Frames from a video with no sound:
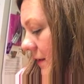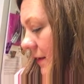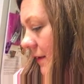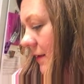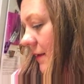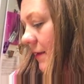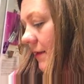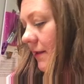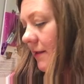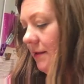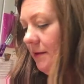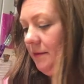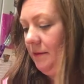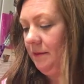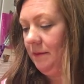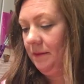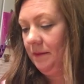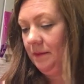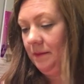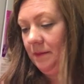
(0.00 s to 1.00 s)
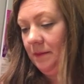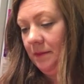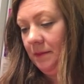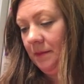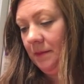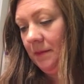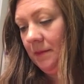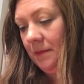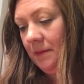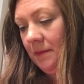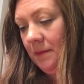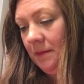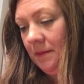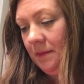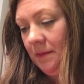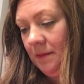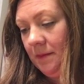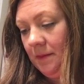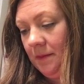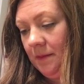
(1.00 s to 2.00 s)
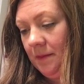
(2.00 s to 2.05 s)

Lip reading: (silence)